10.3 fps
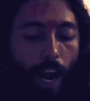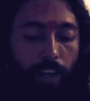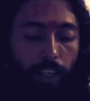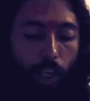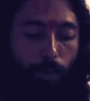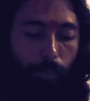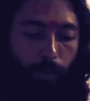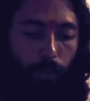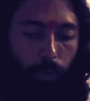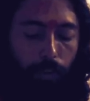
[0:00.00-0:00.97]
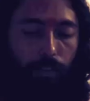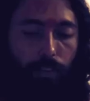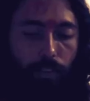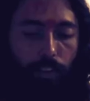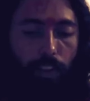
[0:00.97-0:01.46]
And ABP News,
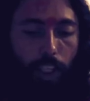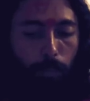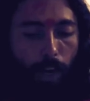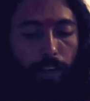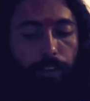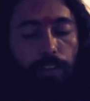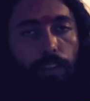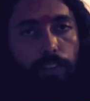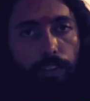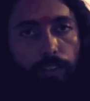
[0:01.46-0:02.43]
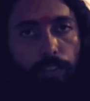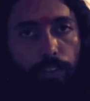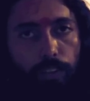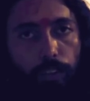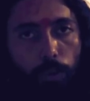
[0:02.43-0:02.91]
in my
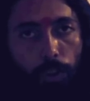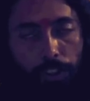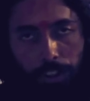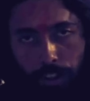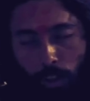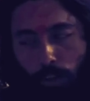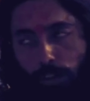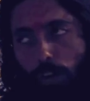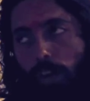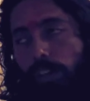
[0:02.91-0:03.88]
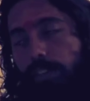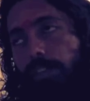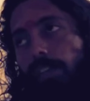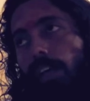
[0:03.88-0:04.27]
jurisdiction of knowledge,